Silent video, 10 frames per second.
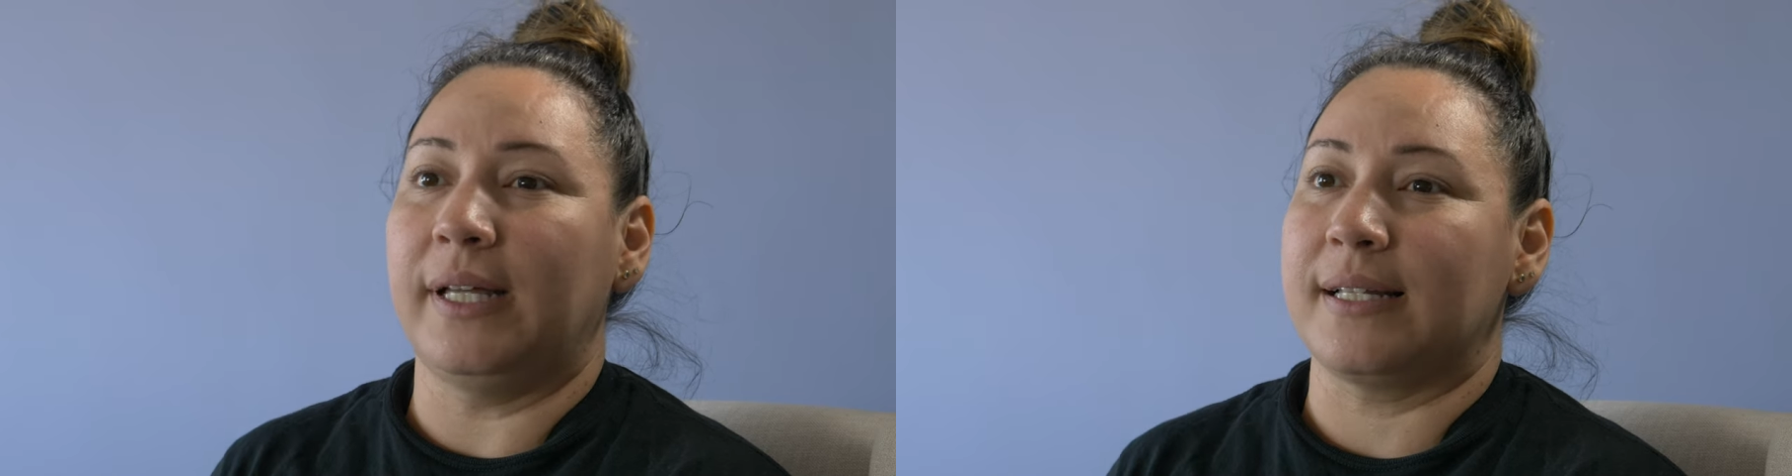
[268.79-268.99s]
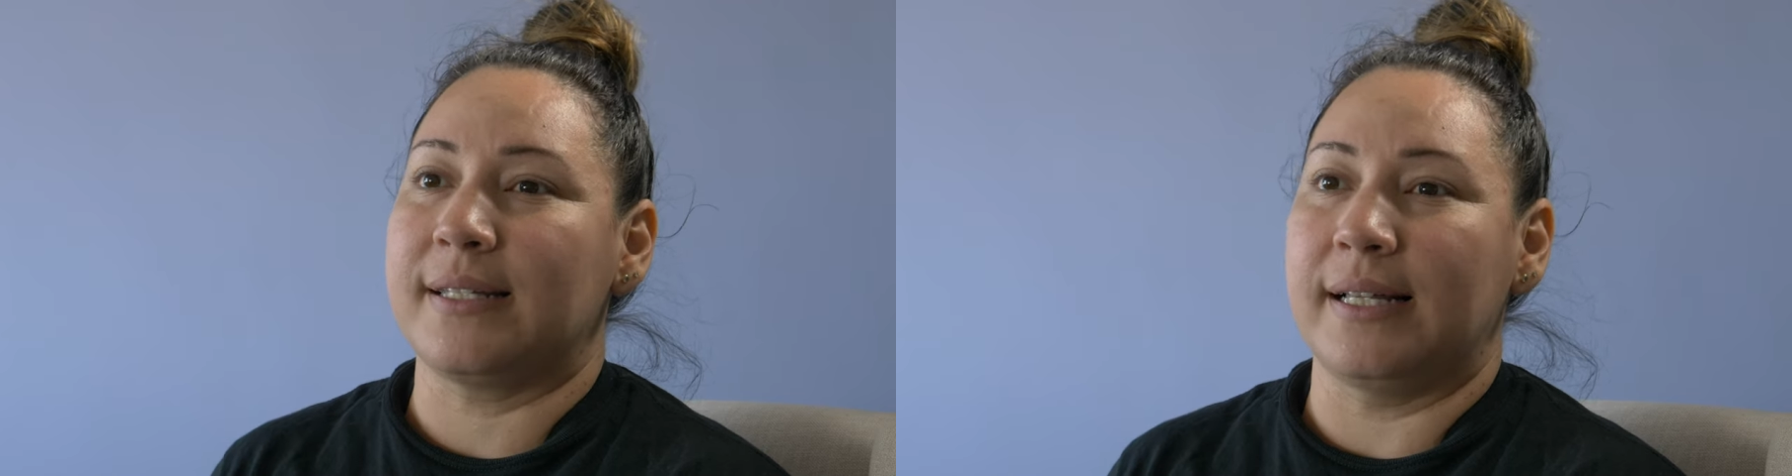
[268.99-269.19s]

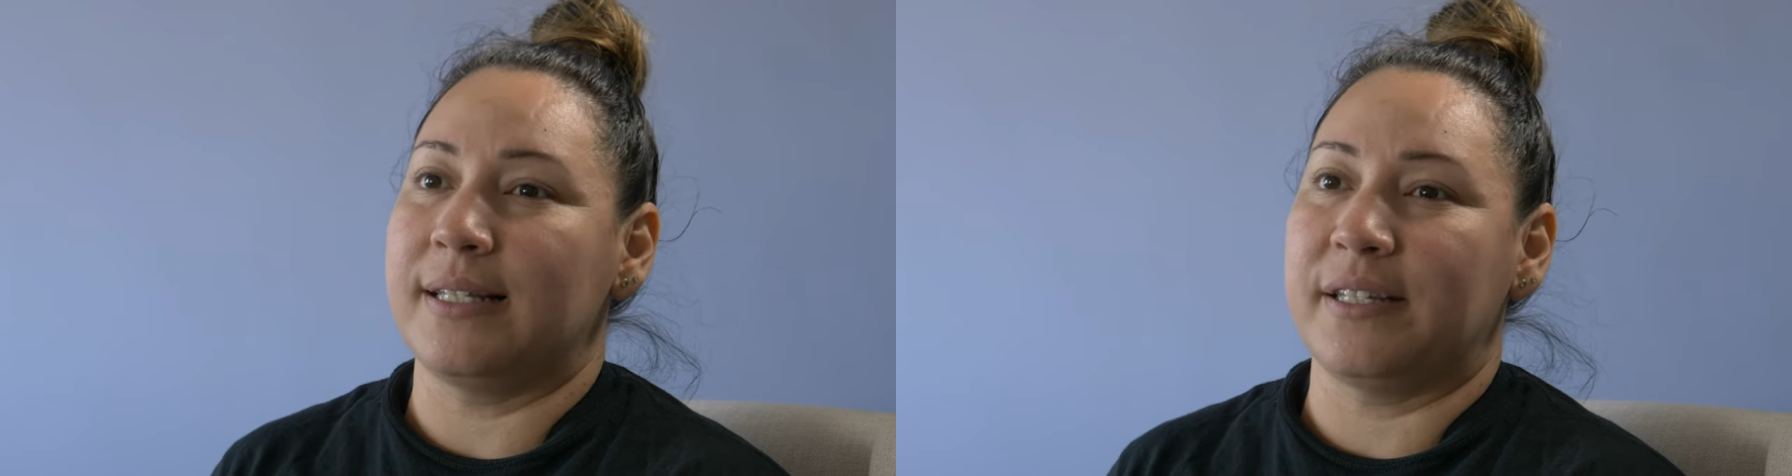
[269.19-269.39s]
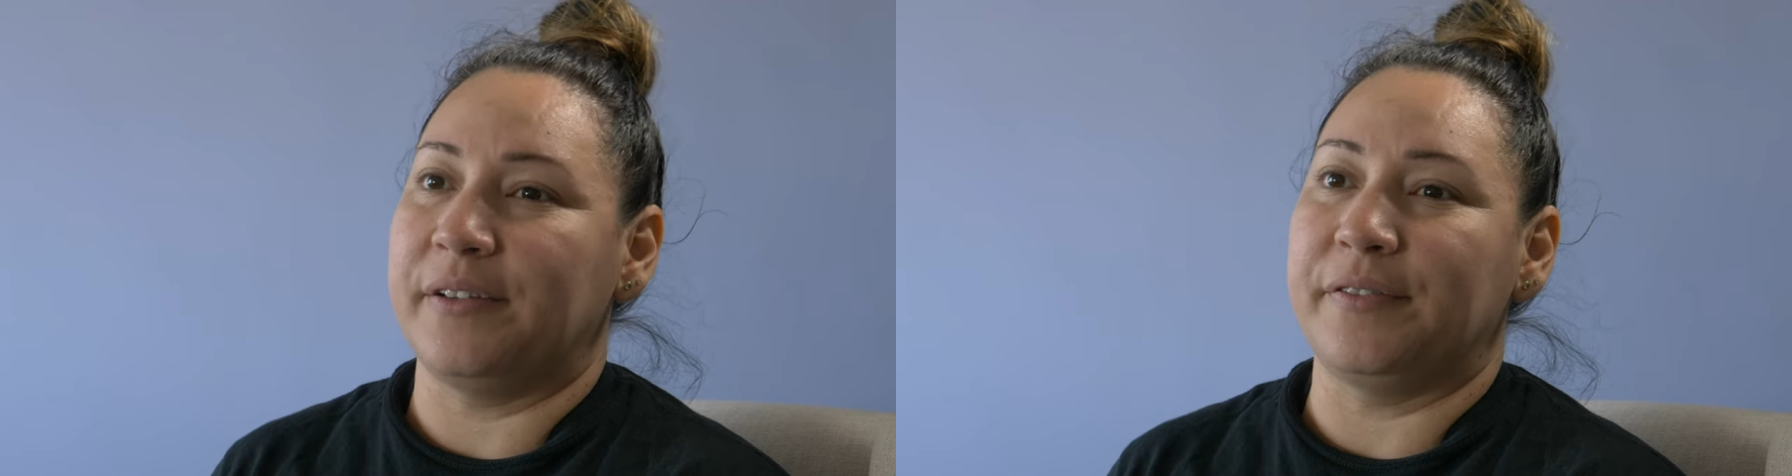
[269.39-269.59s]
like
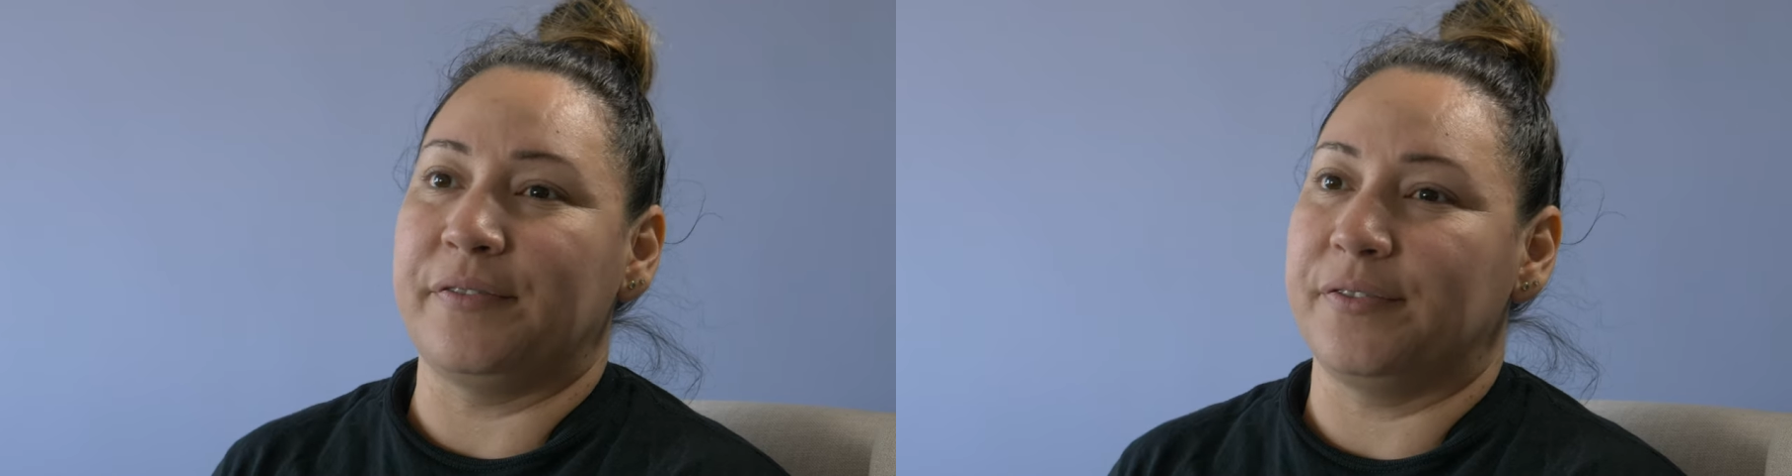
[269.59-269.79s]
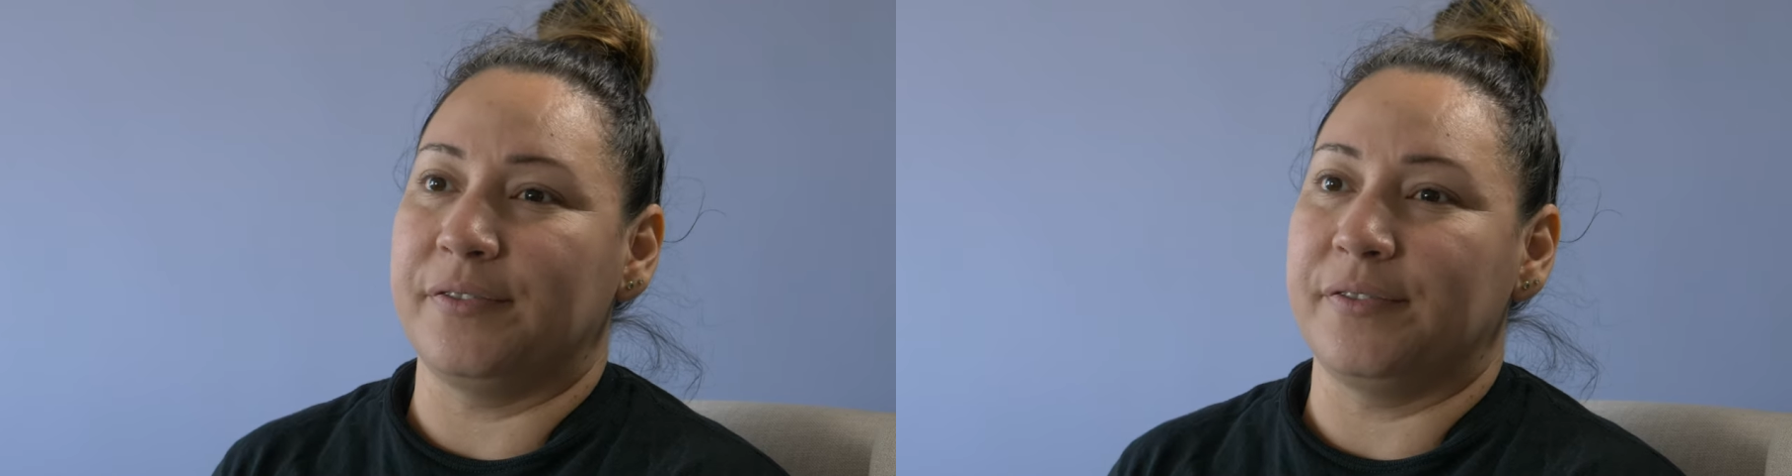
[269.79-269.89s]
sense of